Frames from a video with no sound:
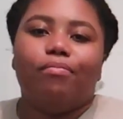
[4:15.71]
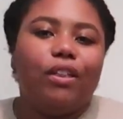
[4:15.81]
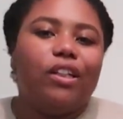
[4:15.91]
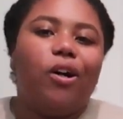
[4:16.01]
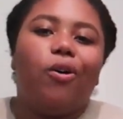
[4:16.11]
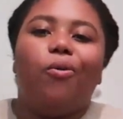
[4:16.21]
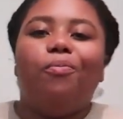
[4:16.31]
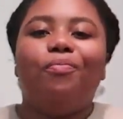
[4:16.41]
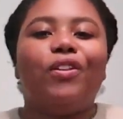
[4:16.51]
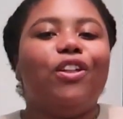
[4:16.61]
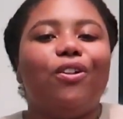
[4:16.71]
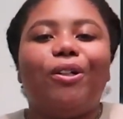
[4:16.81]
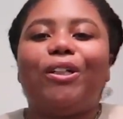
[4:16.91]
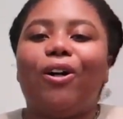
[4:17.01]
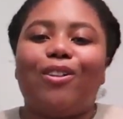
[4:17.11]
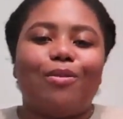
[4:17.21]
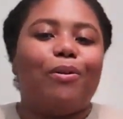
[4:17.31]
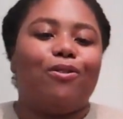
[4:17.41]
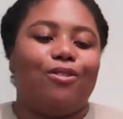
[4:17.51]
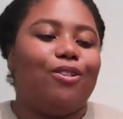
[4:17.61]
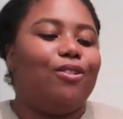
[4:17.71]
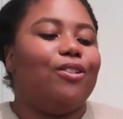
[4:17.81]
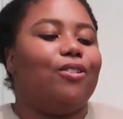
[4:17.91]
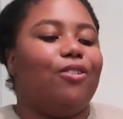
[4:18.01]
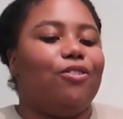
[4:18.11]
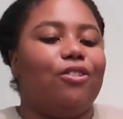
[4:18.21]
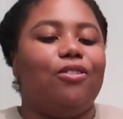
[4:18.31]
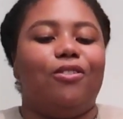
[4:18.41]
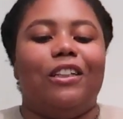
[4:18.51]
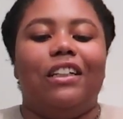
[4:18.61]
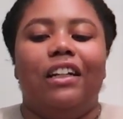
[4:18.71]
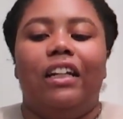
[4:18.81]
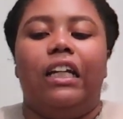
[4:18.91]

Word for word: you know, you know you're not supposed to go to the grocery store